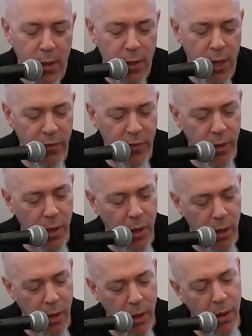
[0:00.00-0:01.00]
kind of
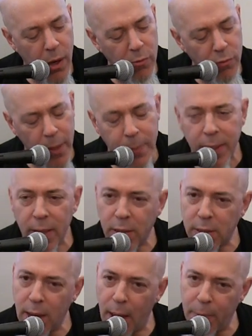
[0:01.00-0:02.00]
a, a, a ribbon at the
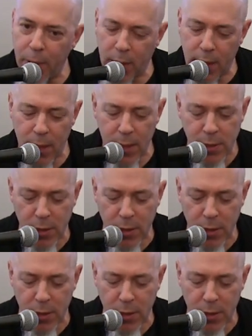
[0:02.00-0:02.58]
top of the keys